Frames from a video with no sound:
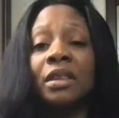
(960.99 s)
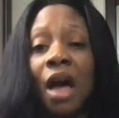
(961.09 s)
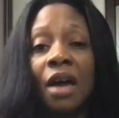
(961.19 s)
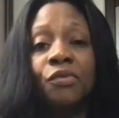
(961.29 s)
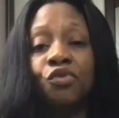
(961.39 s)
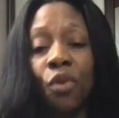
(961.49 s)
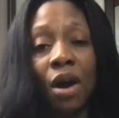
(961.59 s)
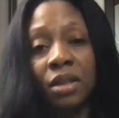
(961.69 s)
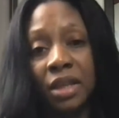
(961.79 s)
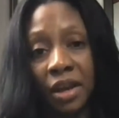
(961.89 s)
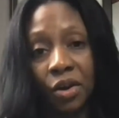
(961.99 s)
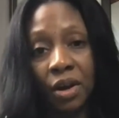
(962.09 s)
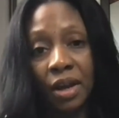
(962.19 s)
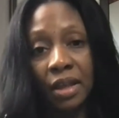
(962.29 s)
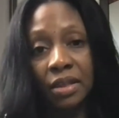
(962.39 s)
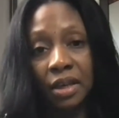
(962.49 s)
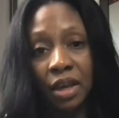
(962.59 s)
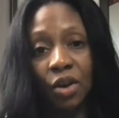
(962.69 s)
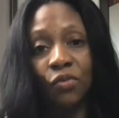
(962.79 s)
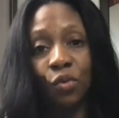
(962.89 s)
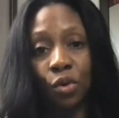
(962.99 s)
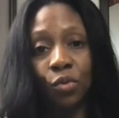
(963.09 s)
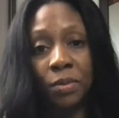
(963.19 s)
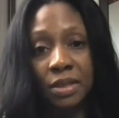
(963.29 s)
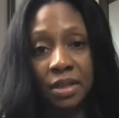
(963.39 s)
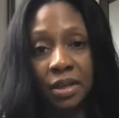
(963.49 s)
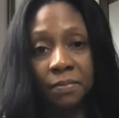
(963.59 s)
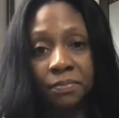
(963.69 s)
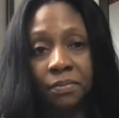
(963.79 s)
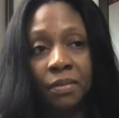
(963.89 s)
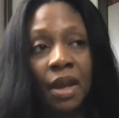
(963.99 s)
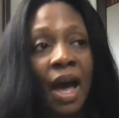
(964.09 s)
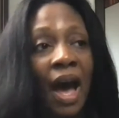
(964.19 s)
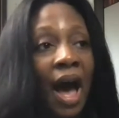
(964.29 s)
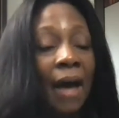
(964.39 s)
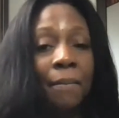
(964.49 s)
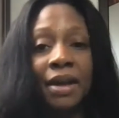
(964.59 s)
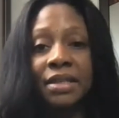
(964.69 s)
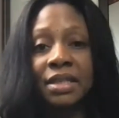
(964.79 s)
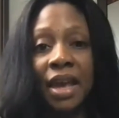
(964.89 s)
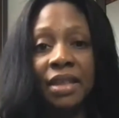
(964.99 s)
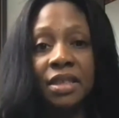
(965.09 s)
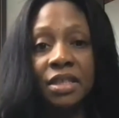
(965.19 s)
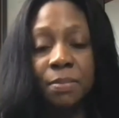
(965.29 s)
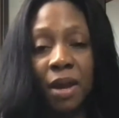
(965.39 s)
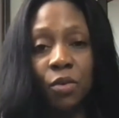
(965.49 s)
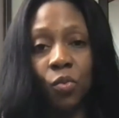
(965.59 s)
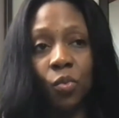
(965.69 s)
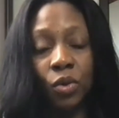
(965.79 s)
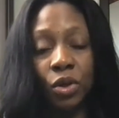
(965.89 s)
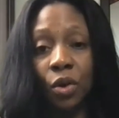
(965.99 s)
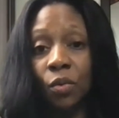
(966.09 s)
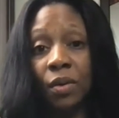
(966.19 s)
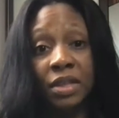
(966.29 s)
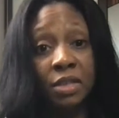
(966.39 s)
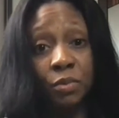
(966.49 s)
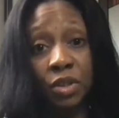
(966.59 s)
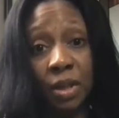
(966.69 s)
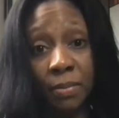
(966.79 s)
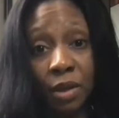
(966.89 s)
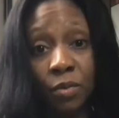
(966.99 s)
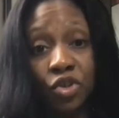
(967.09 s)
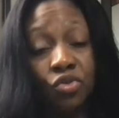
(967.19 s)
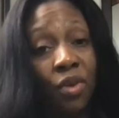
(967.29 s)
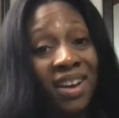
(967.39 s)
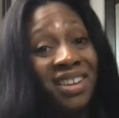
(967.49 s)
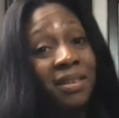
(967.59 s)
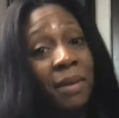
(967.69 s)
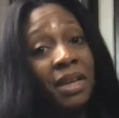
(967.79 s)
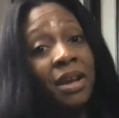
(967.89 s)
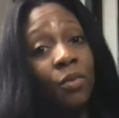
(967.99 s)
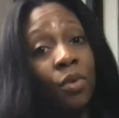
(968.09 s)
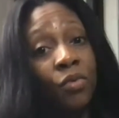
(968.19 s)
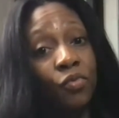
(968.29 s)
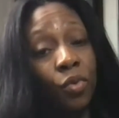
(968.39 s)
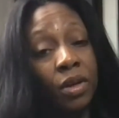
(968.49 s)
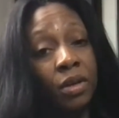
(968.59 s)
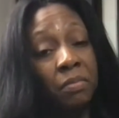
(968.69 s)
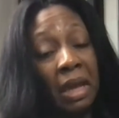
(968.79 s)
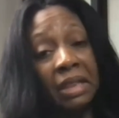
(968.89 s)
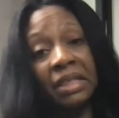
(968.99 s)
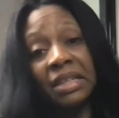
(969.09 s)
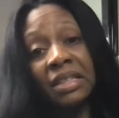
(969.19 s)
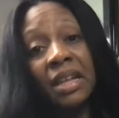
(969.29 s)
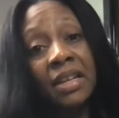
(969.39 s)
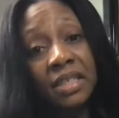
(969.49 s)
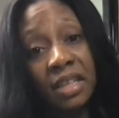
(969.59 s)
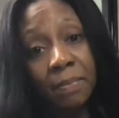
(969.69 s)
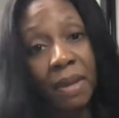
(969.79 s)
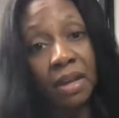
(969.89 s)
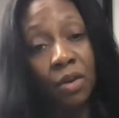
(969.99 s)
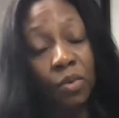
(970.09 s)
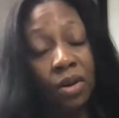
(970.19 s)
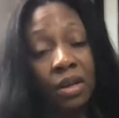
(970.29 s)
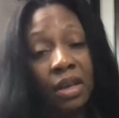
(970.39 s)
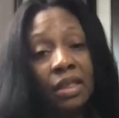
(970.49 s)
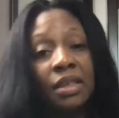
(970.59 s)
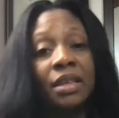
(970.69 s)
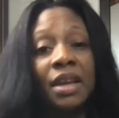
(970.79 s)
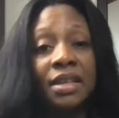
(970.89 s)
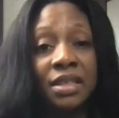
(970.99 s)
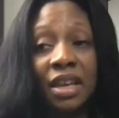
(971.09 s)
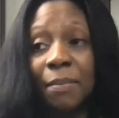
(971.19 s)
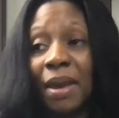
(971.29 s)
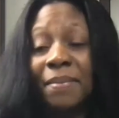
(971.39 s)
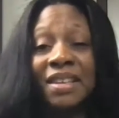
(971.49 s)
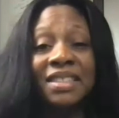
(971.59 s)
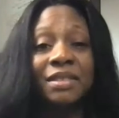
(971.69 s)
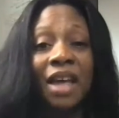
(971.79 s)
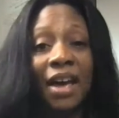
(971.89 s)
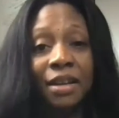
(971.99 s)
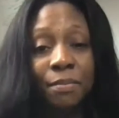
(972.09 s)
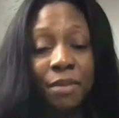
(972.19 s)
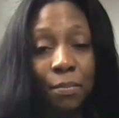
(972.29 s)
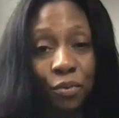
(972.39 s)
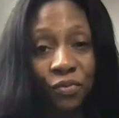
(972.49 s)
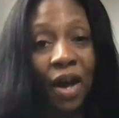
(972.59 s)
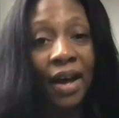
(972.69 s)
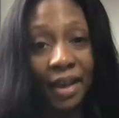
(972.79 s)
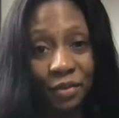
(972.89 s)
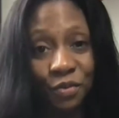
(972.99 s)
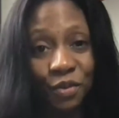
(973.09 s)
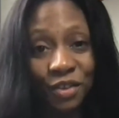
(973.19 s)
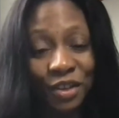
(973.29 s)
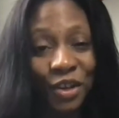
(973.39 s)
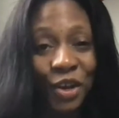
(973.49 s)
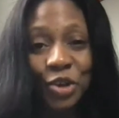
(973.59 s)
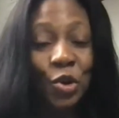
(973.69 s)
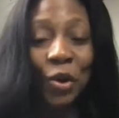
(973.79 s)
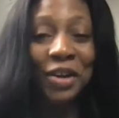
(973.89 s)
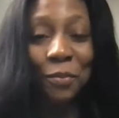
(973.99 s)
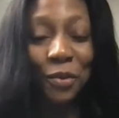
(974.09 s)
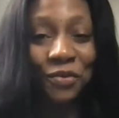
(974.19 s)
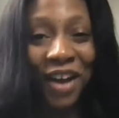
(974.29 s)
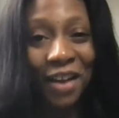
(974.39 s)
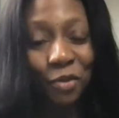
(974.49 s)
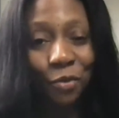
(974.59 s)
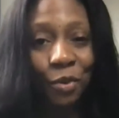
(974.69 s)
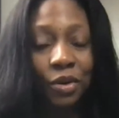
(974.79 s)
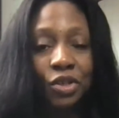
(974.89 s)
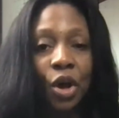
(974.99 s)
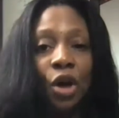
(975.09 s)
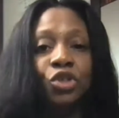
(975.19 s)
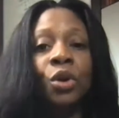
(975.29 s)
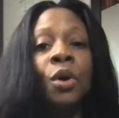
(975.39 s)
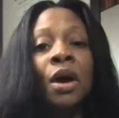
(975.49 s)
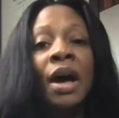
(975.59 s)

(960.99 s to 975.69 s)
a lot of trial and error in the care for obesity. I might say this was something we should try, and it may not work for you. And then the next thing may not work. And then the next thing, and maybe it's item number 5, door number 5, if we were in a talk show,